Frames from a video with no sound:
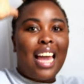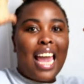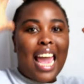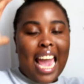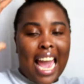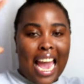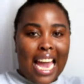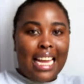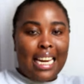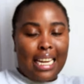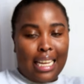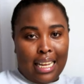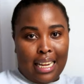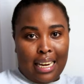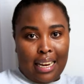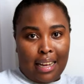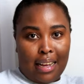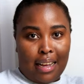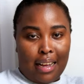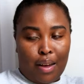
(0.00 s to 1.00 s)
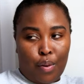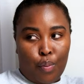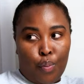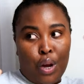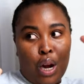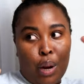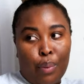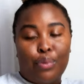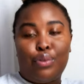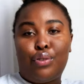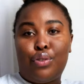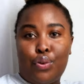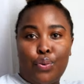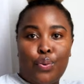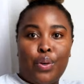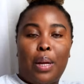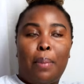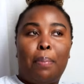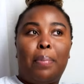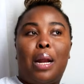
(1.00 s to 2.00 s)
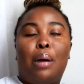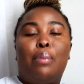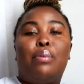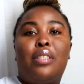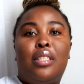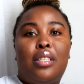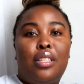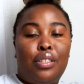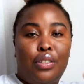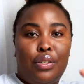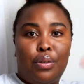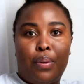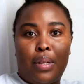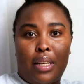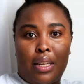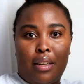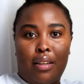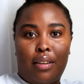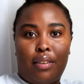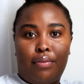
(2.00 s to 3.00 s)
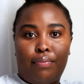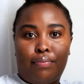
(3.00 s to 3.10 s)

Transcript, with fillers: hated what I was doing, but I was still doing it.